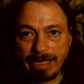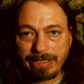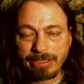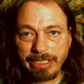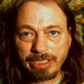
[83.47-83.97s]
out
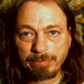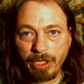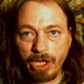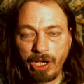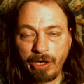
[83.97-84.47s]
the links
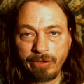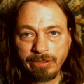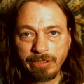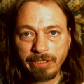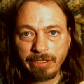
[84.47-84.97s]
below
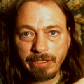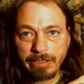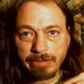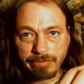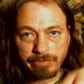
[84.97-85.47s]

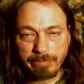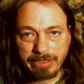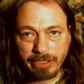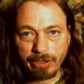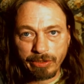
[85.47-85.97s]
for the
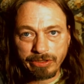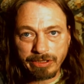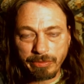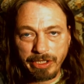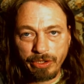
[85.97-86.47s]
materials
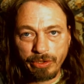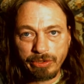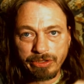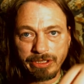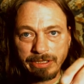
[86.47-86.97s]
that we
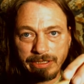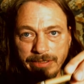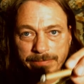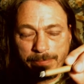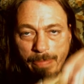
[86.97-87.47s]
used,
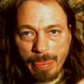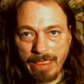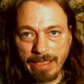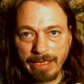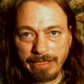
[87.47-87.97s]

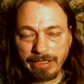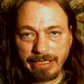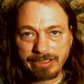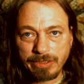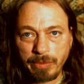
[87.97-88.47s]
and the
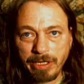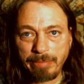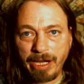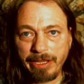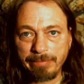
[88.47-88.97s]
links to where to
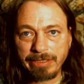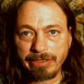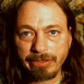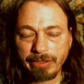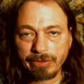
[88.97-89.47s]
buy them
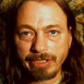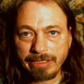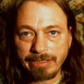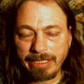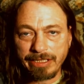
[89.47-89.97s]
materials at
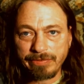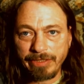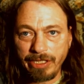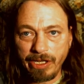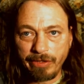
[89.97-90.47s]
the end of this
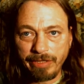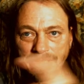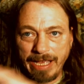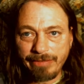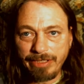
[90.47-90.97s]
video. And if you
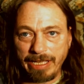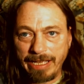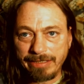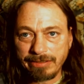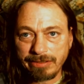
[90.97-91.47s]
haven't yet,
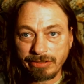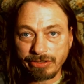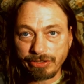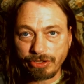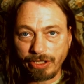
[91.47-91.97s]

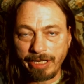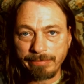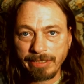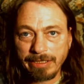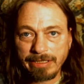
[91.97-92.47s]
subscribe.
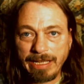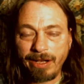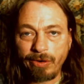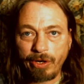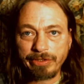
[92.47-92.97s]

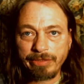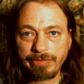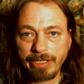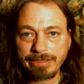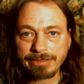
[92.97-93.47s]
Now, onto the
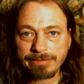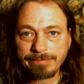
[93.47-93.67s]
vise.